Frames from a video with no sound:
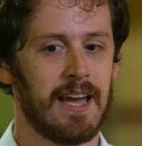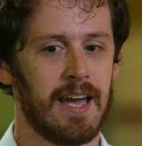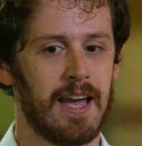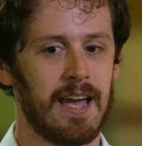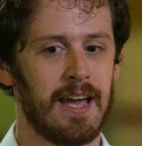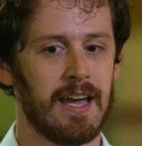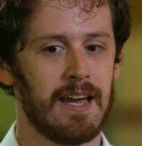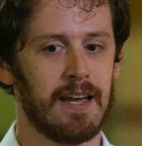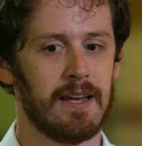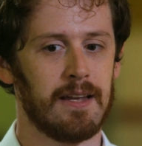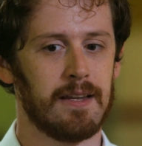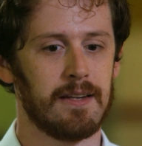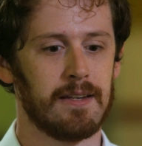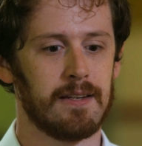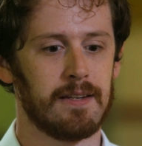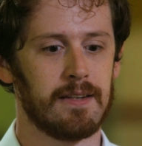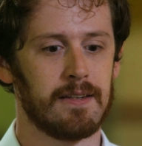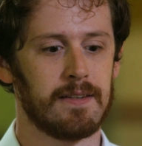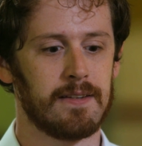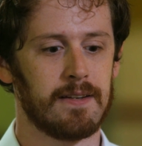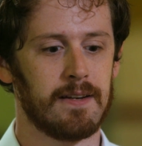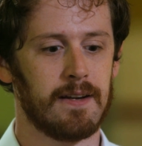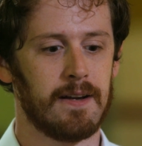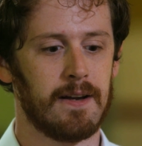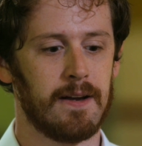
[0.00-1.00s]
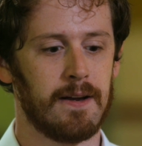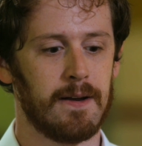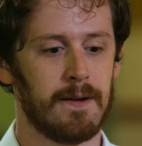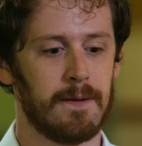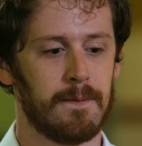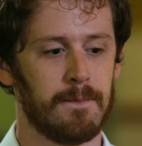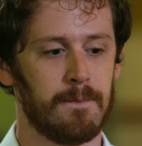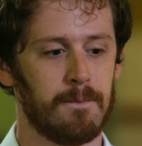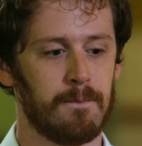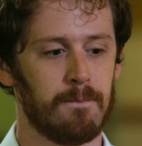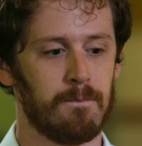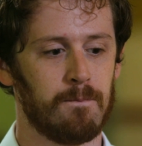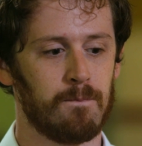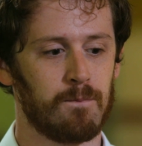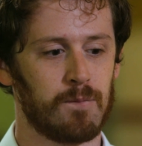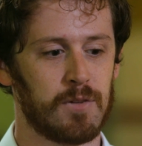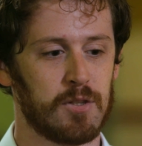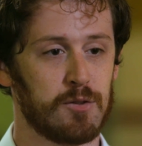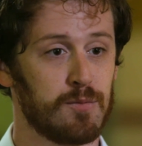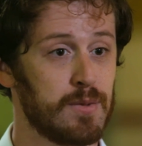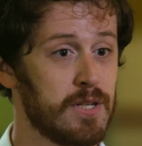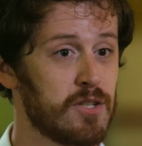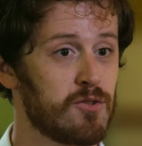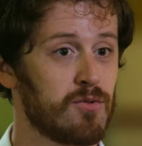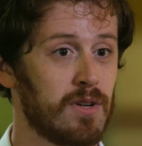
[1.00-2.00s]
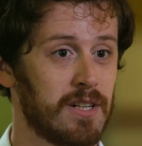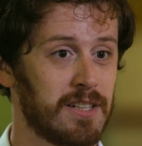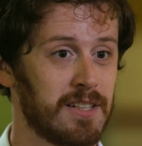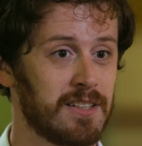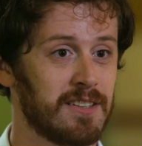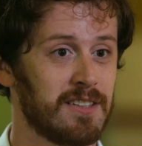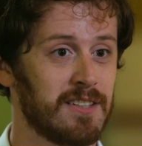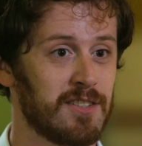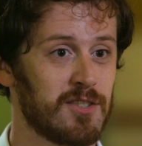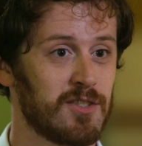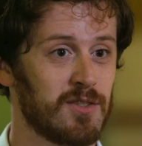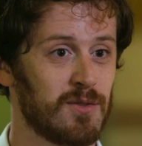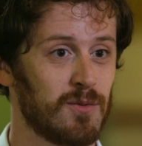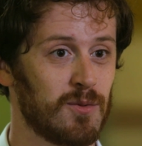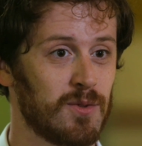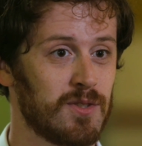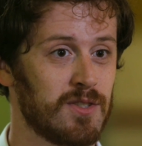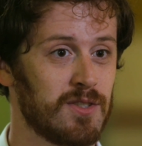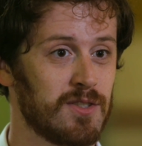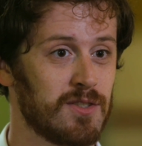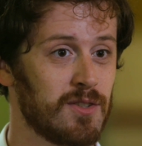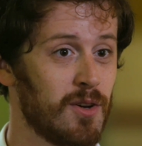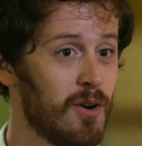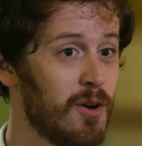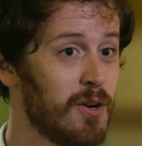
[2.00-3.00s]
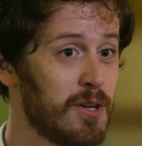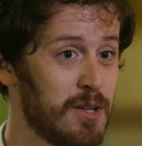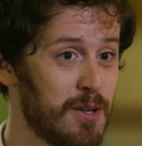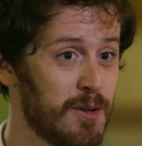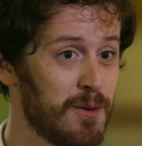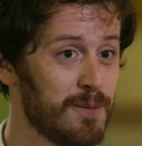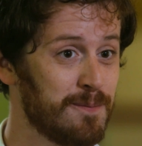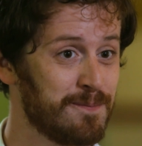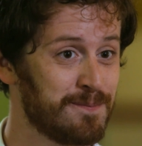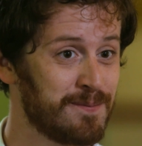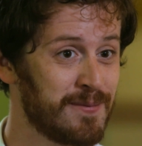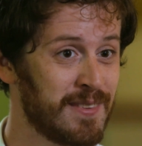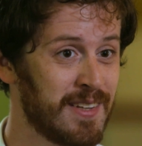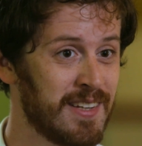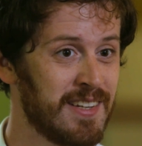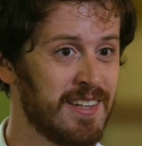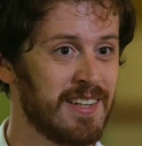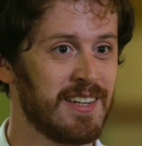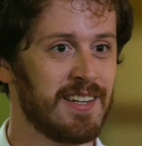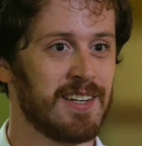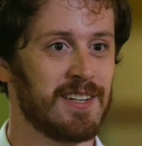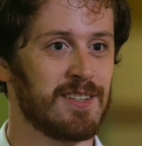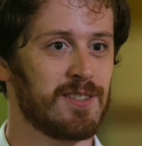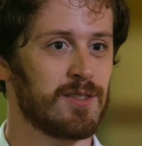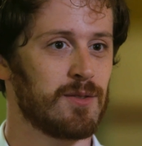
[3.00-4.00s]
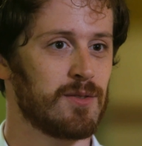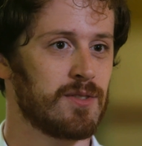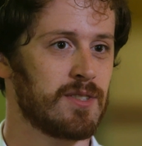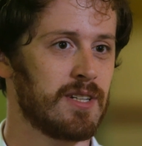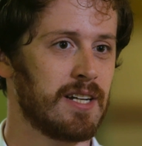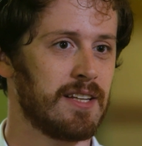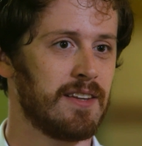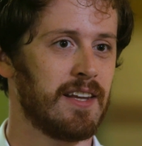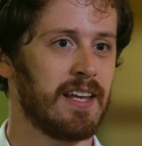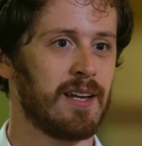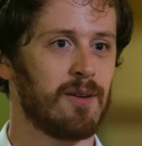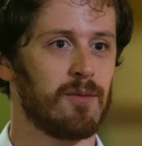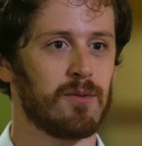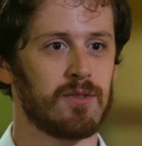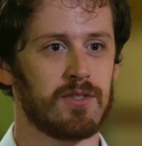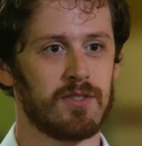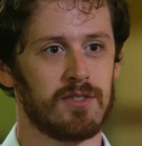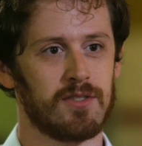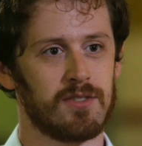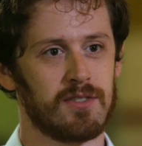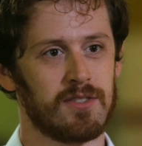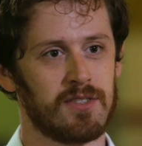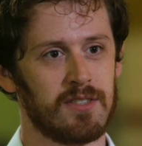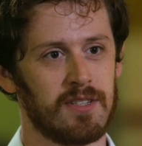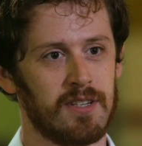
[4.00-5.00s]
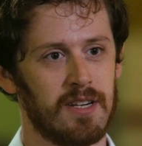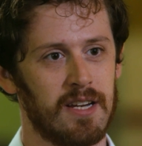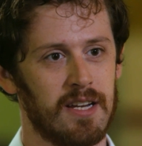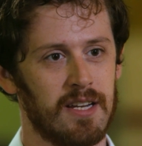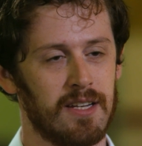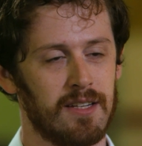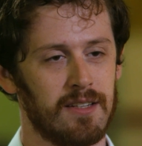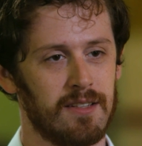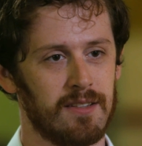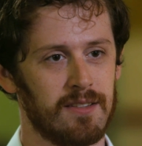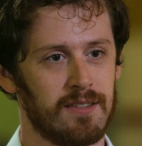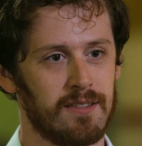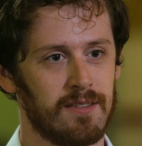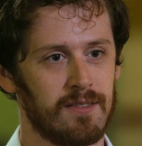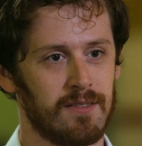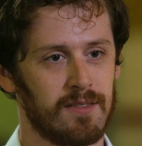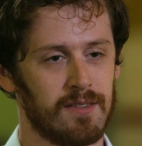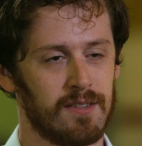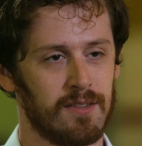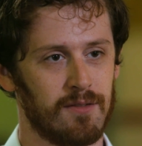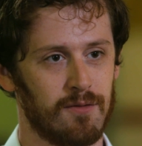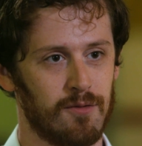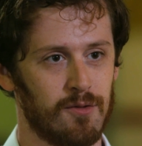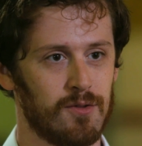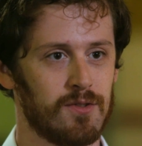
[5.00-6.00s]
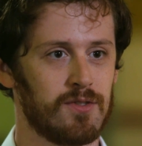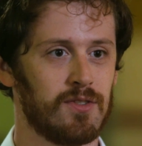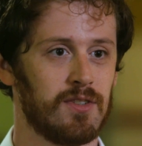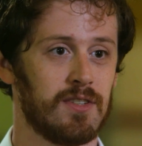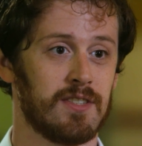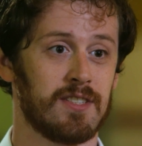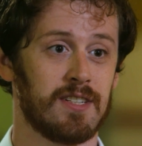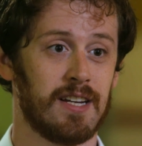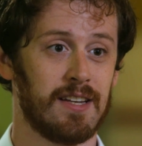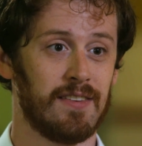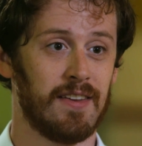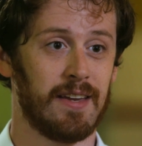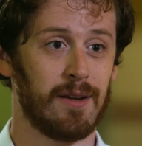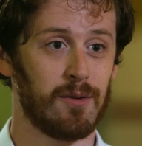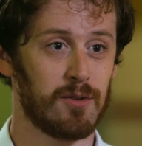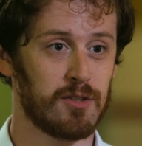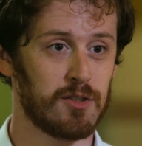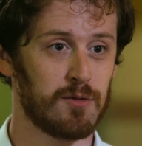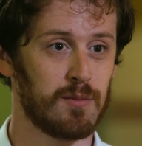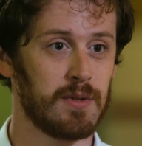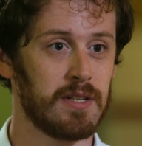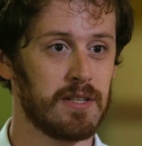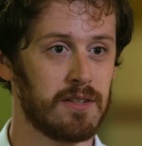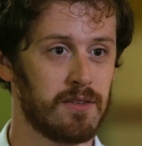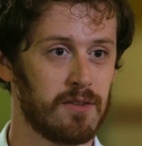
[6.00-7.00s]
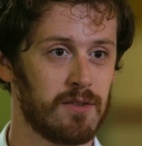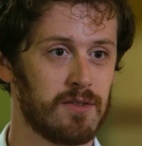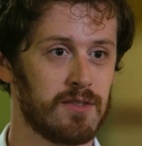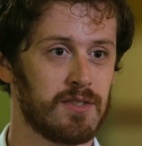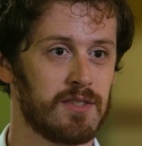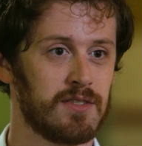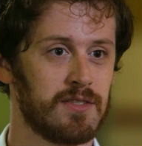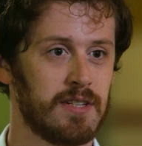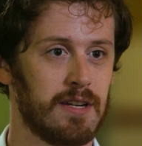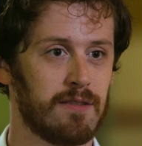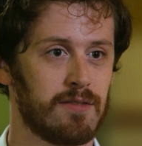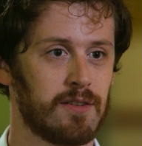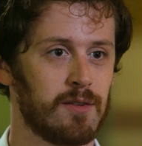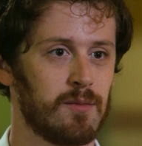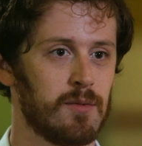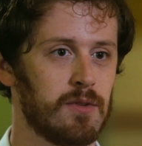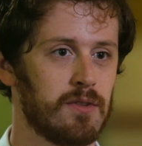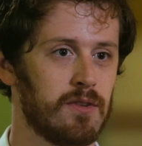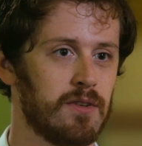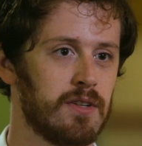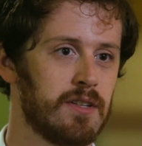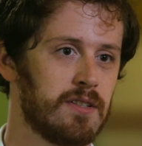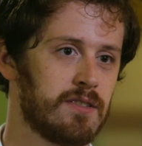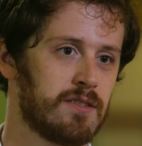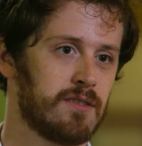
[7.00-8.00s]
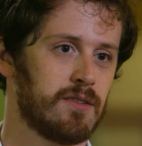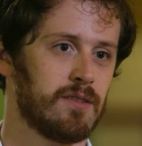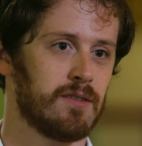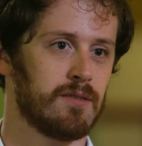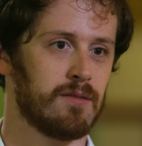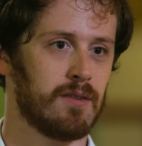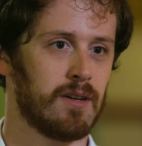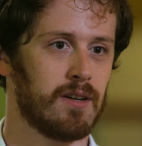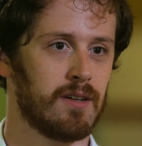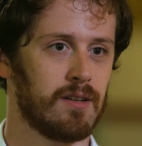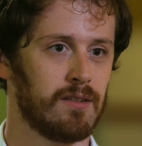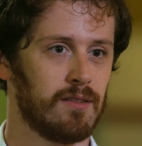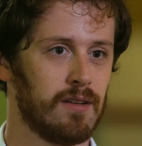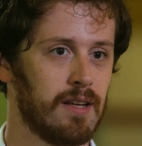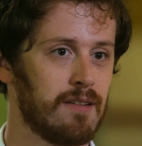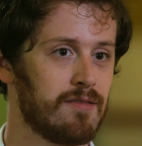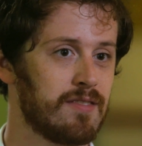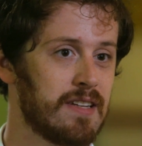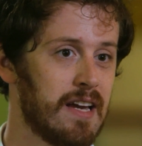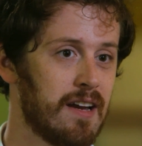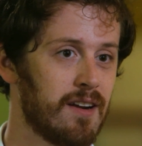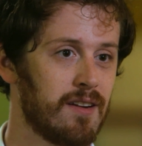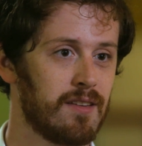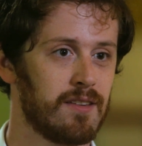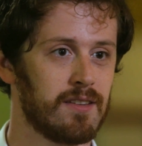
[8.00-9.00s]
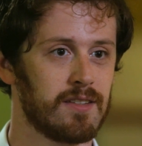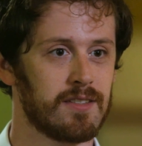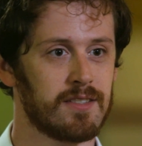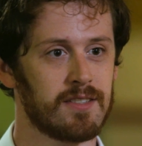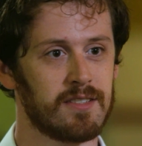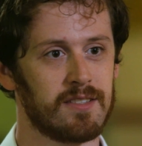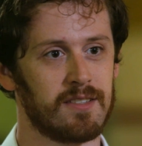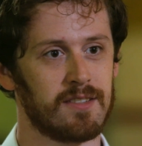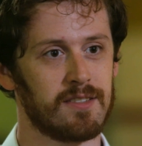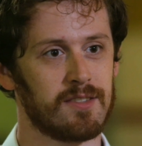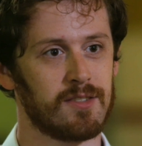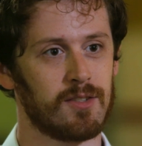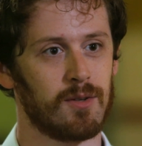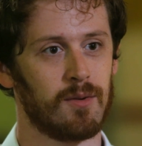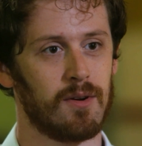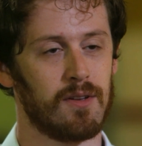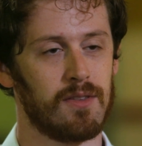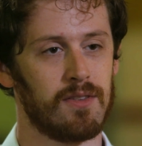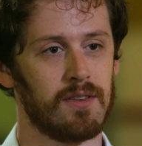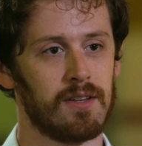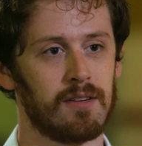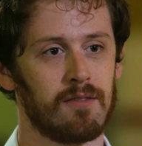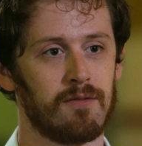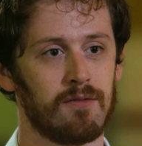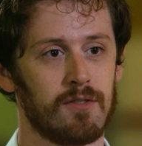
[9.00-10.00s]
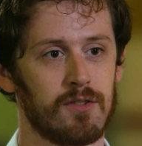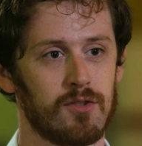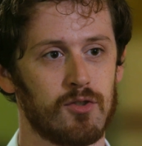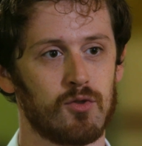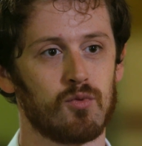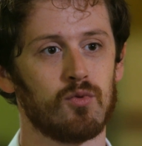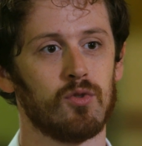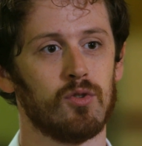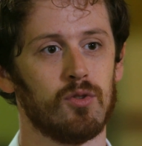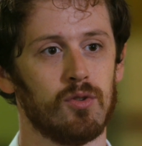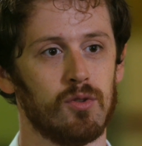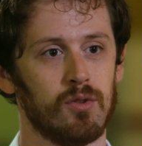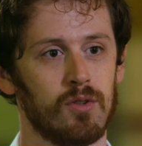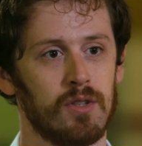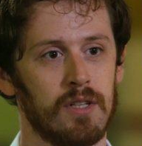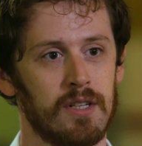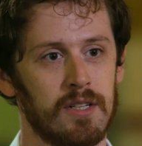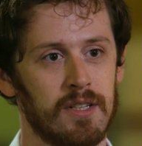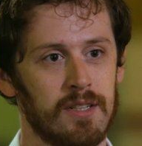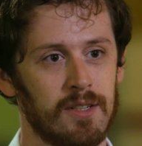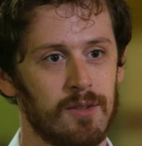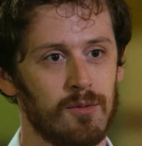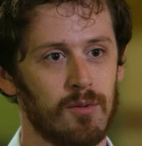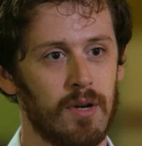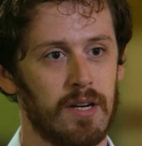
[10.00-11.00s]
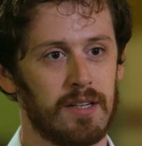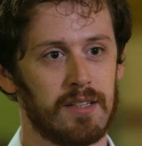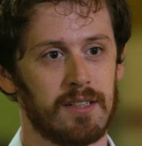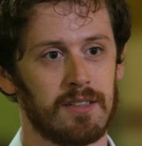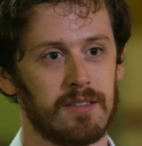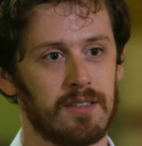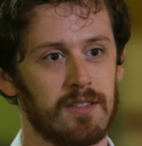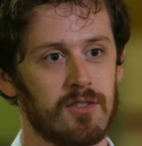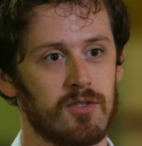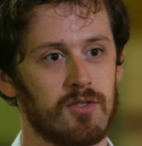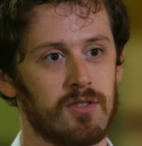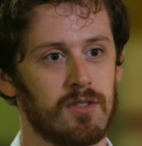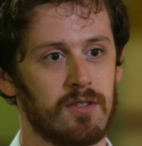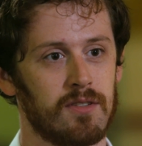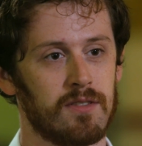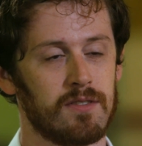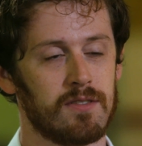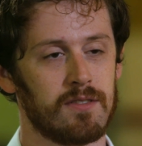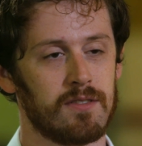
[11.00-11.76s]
and um, speech recognition, which is audio. And so sign languages and conversely sign language speakers, deaf communities are, are left out of this. And so I think visual recognition